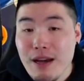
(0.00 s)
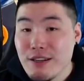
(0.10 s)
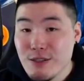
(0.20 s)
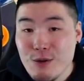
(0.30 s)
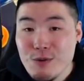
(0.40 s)
of
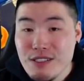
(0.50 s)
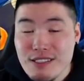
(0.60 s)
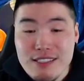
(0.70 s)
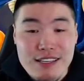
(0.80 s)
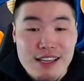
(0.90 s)
stones.
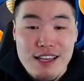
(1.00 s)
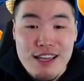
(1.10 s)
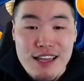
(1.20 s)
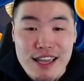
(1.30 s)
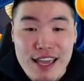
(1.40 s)

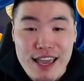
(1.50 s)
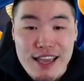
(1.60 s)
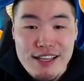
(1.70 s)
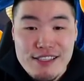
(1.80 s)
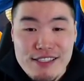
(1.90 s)

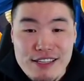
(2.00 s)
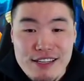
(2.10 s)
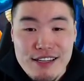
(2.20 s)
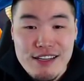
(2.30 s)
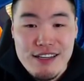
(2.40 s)
And
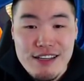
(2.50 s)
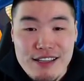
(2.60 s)
uh,